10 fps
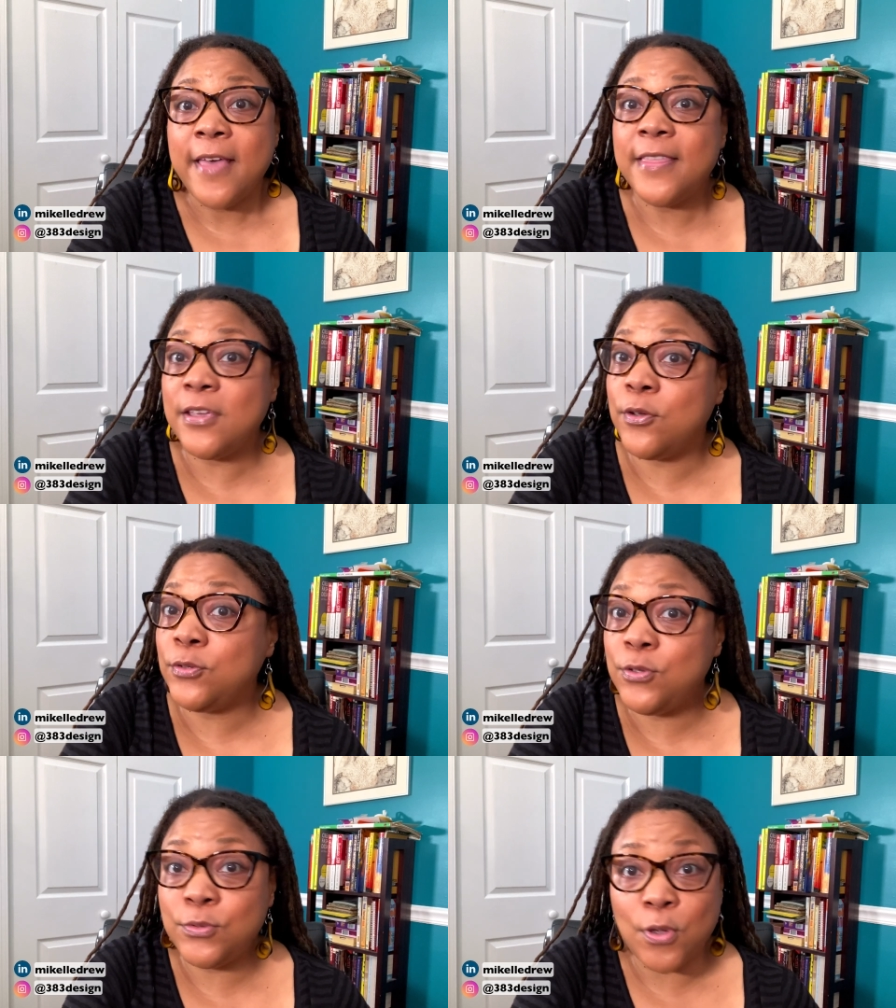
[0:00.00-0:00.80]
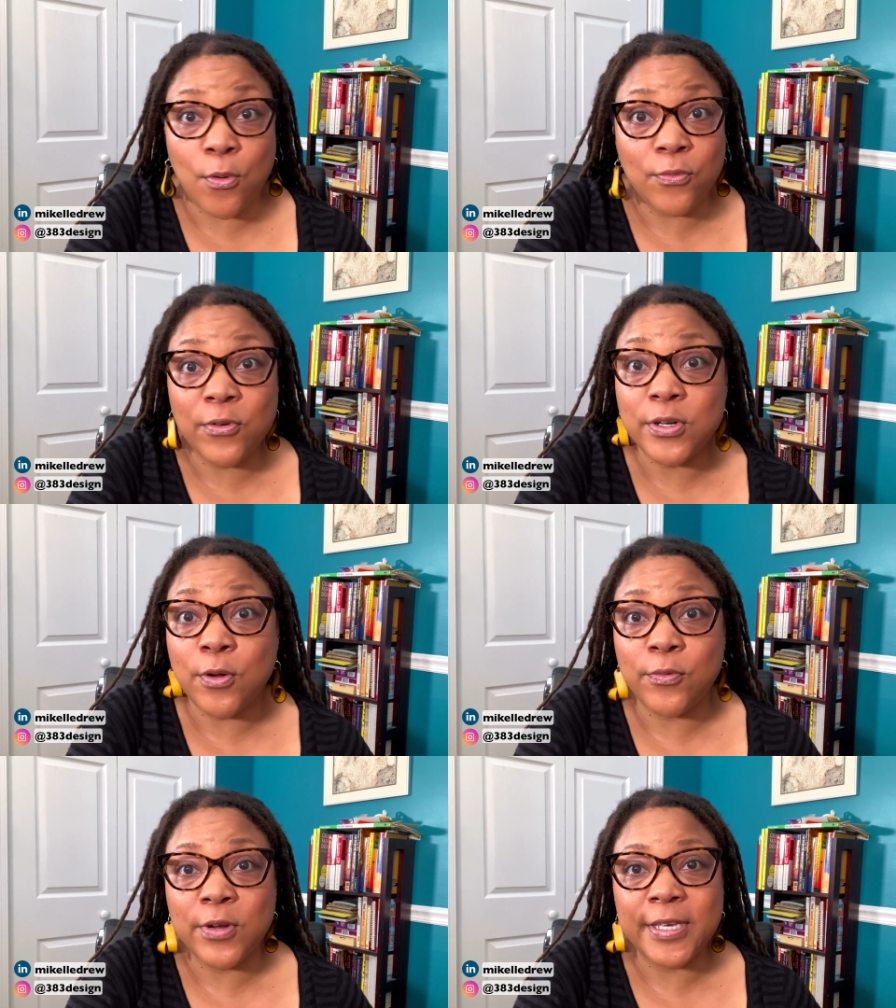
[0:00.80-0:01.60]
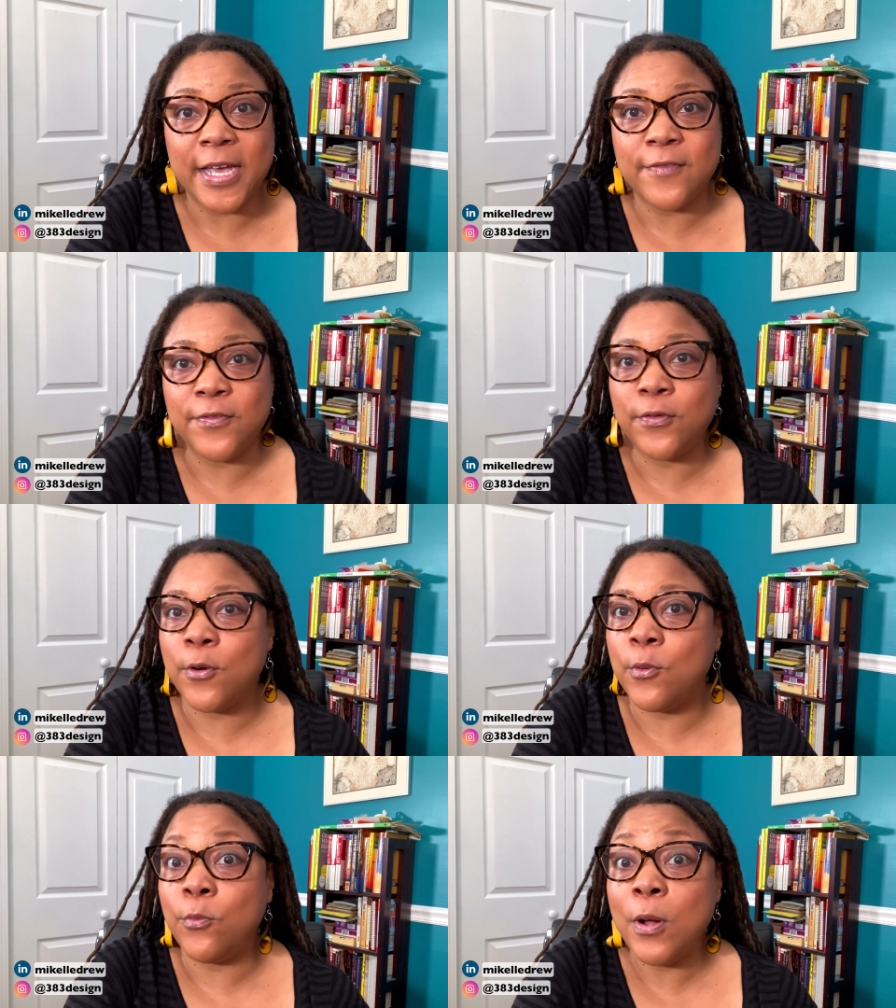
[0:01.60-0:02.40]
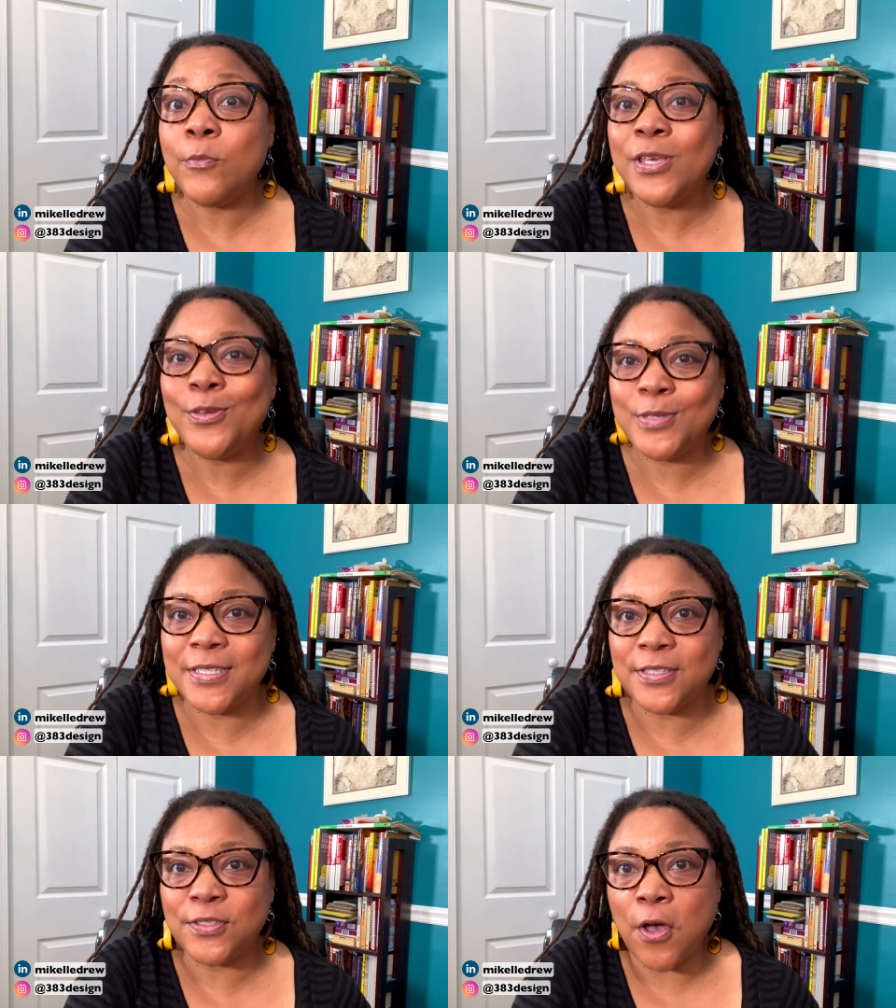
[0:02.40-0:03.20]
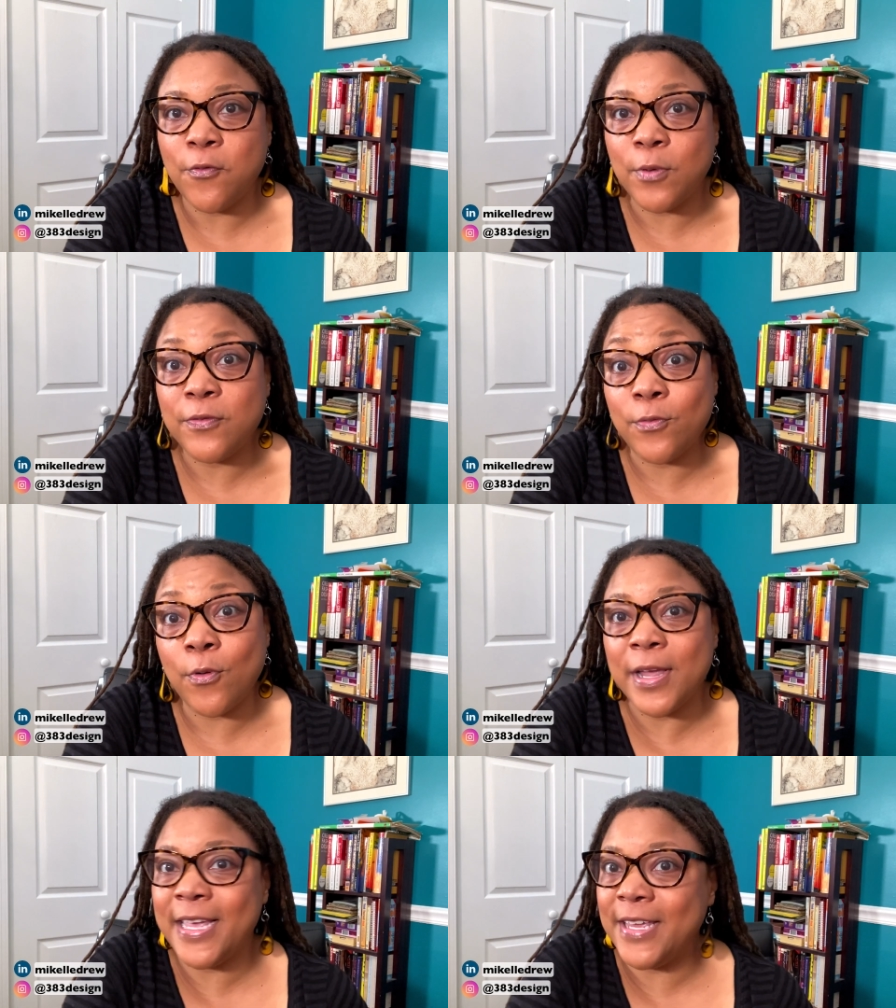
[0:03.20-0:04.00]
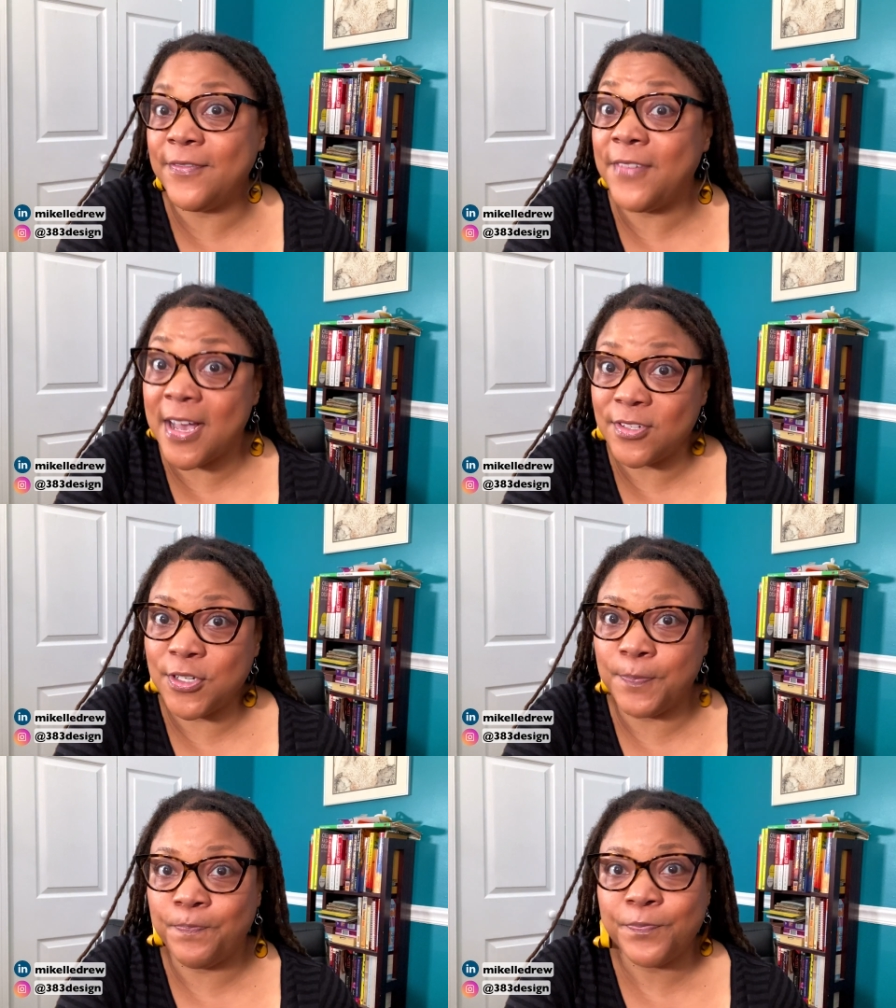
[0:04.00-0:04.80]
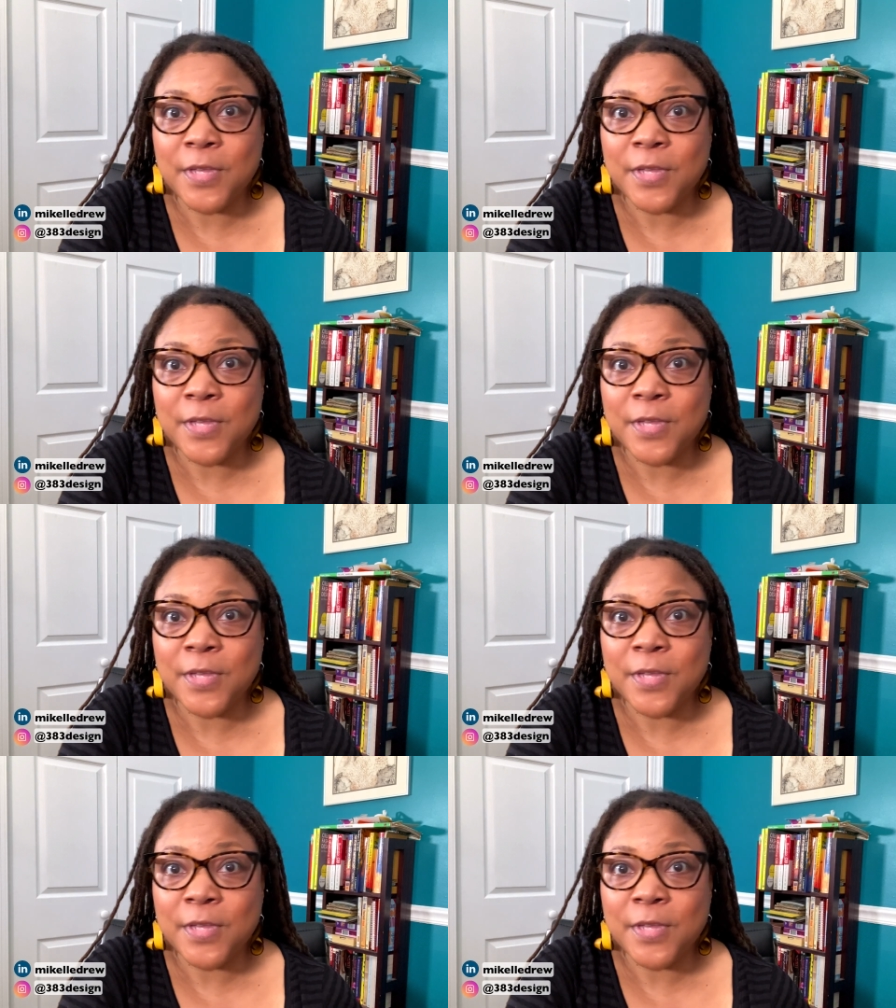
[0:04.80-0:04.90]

that you'll use over and over again for what we use the software for in fashion.